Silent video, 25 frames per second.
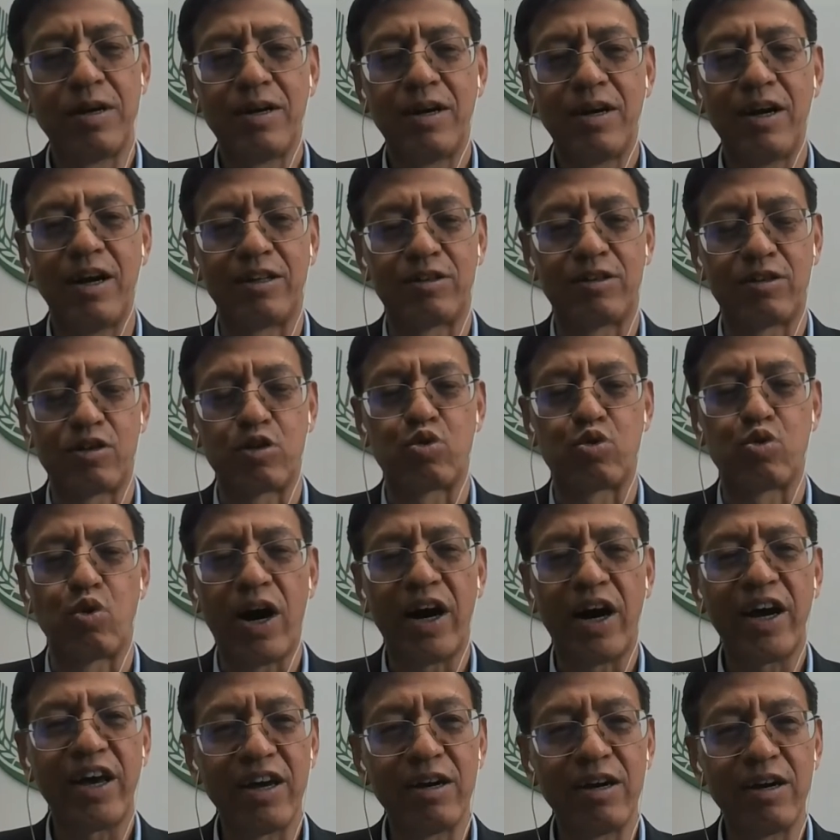It's
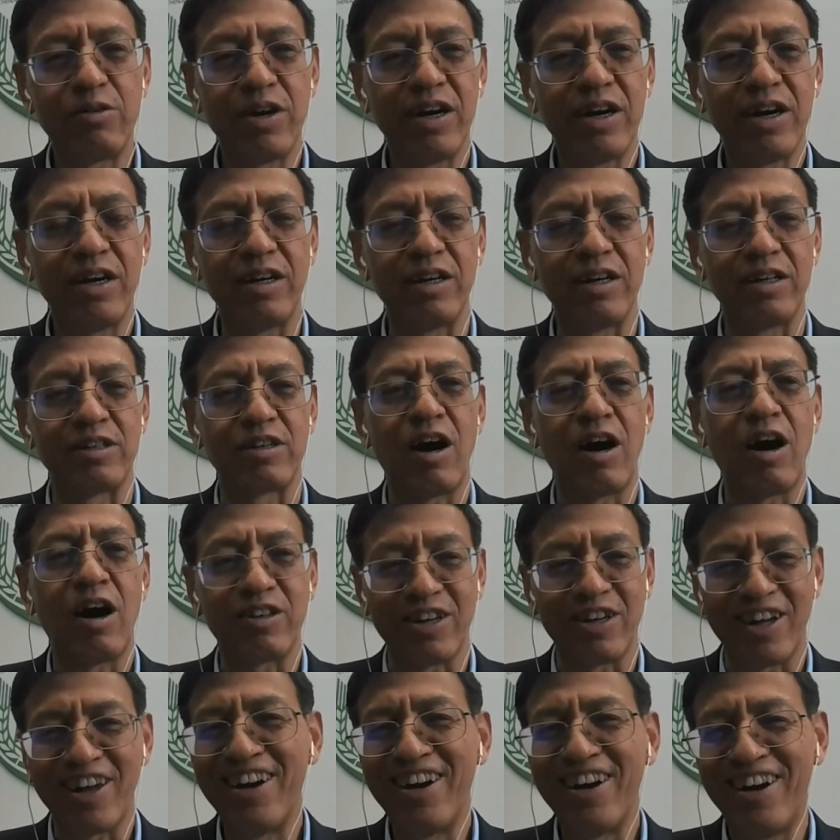dry area, it's hot
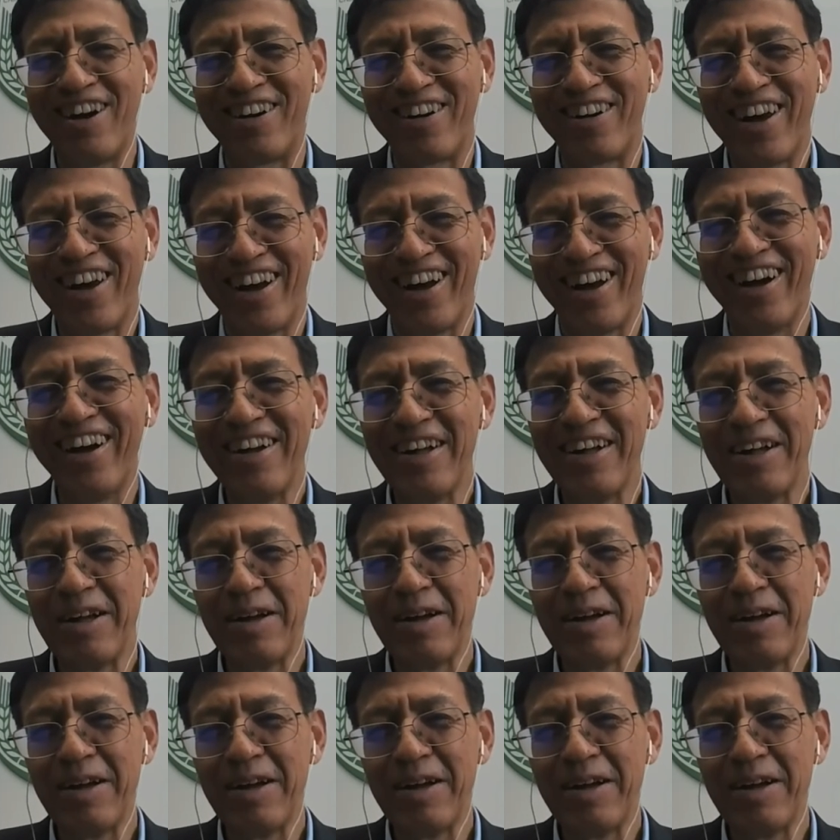area,